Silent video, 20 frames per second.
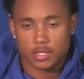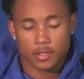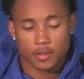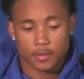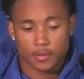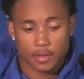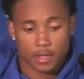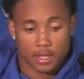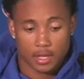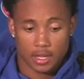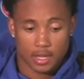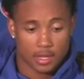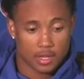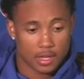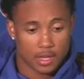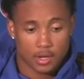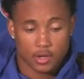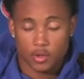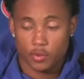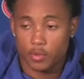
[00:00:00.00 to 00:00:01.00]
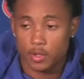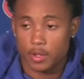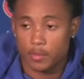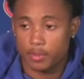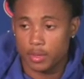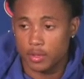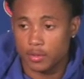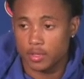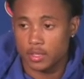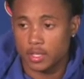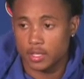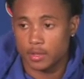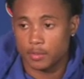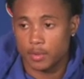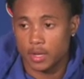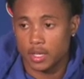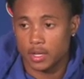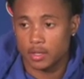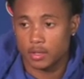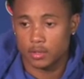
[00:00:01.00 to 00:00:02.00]
still, I, I know we can play with
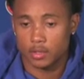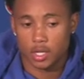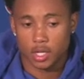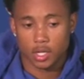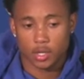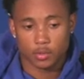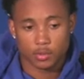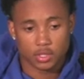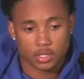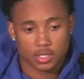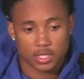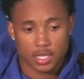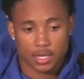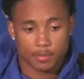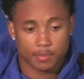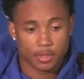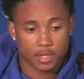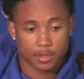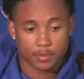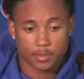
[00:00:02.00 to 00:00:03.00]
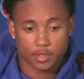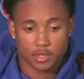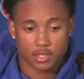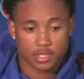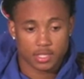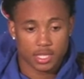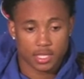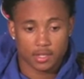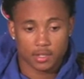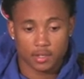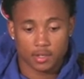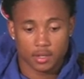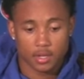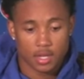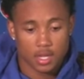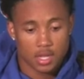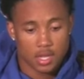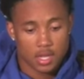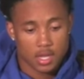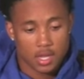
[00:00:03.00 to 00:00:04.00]
anybody. Uh, we just got to play up to our standard
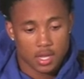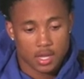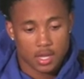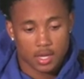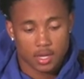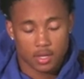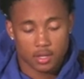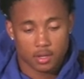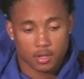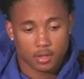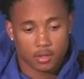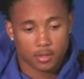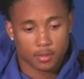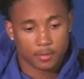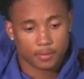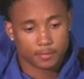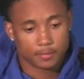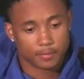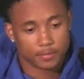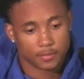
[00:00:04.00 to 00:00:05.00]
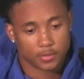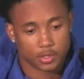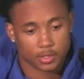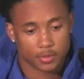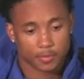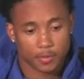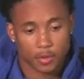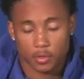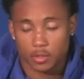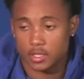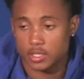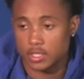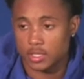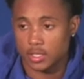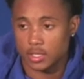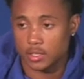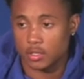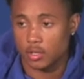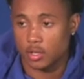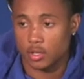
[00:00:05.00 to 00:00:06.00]
and um, just focus
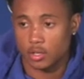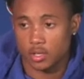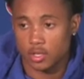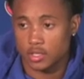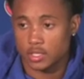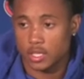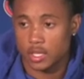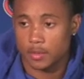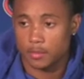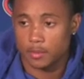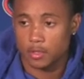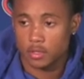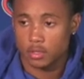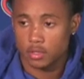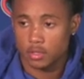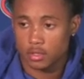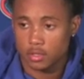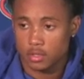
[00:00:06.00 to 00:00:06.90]
in on our assignment.